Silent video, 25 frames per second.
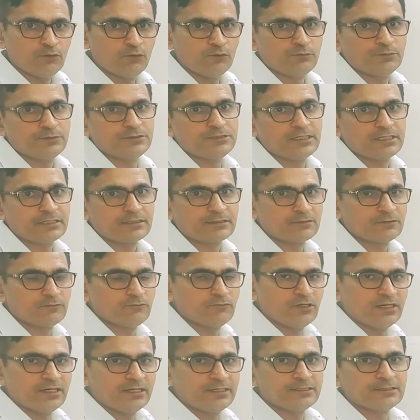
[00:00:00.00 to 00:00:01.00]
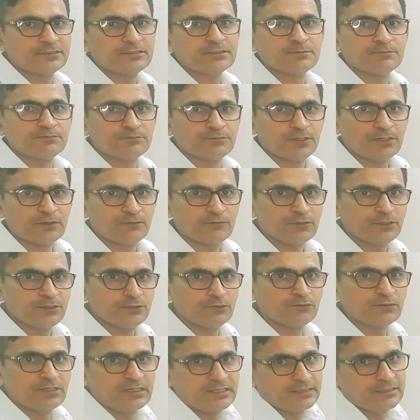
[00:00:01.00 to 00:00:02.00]
object. Very simple way,
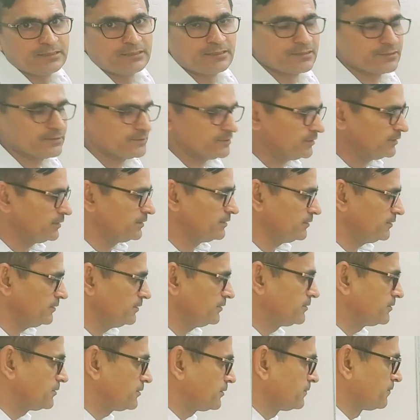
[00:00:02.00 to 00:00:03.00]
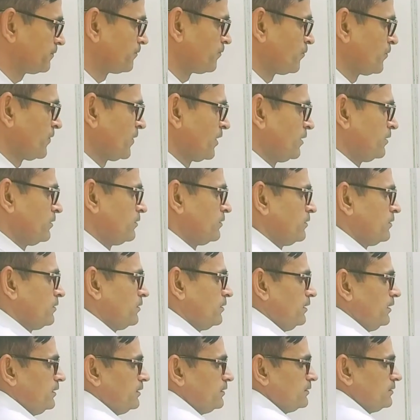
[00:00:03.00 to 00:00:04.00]
you can understand it.
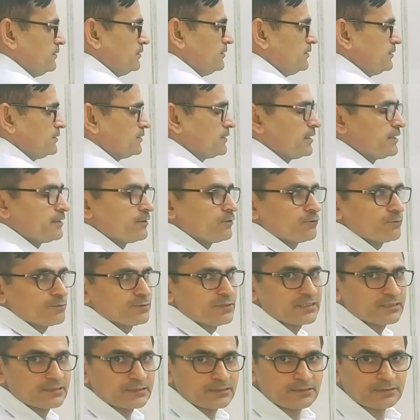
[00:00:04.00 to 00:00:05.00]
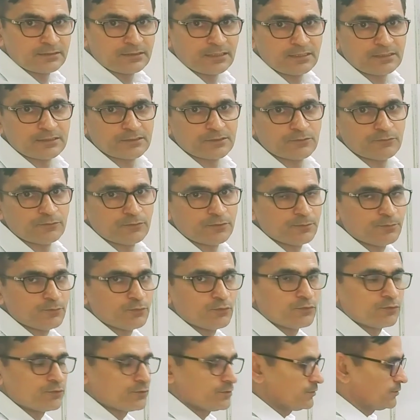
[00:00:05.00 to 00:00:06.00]
And in the end of the sentence we
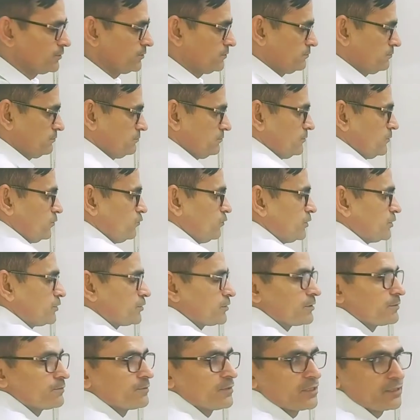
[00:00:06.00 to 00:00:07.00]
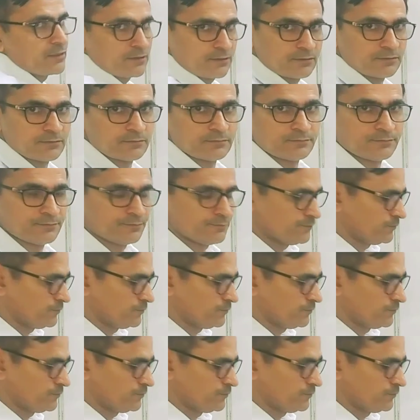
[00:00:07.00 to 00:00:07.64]
put question mark.